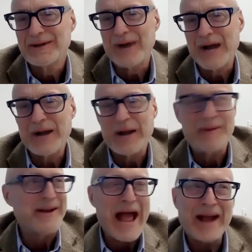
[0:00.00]
right? I
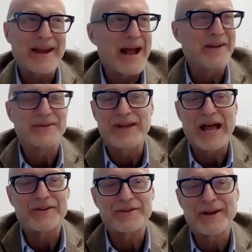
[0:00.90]
mean, nat gas is
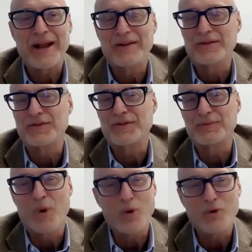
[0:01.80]
actually getting
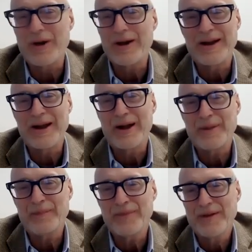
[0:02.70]
smoked right
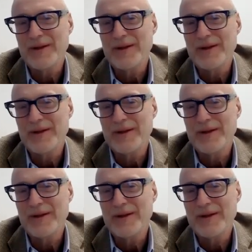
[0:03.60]
now,